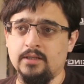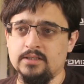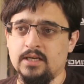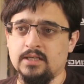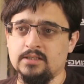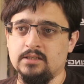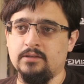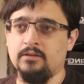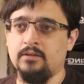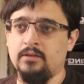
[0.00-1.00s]
is
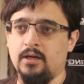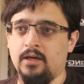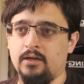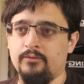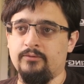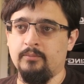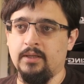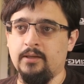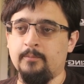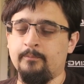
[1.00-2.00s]
excellent uh, for
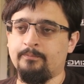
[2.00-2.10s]
me.